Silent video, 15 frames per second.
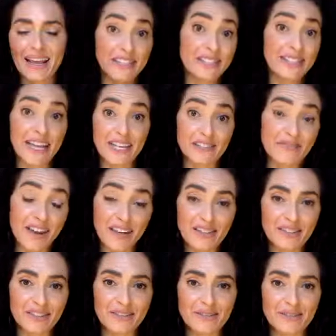
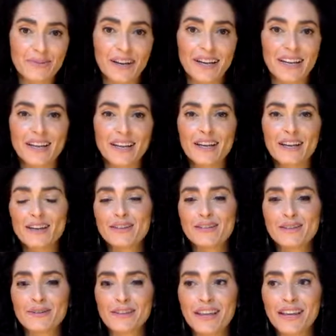dissatisfaction, right? Yes.
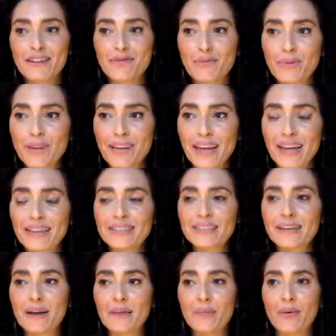So that if we end
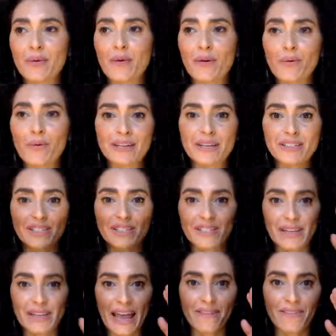up always
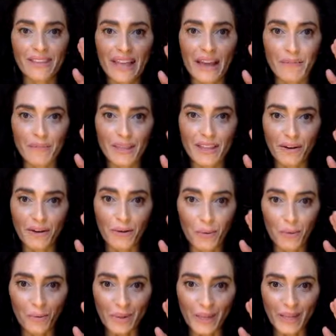just having that be their
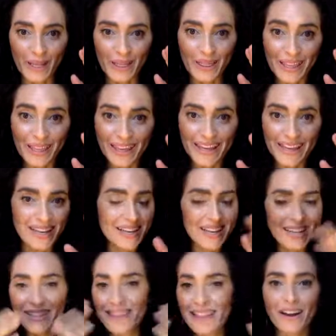only thing,
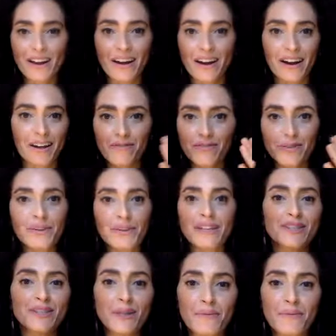then our, our view
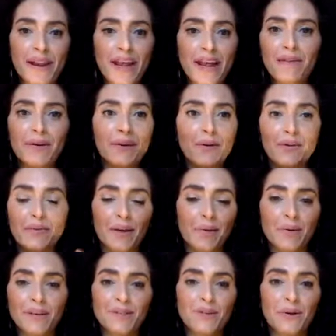gets so narrow that
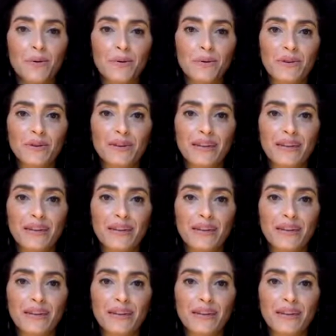we don't,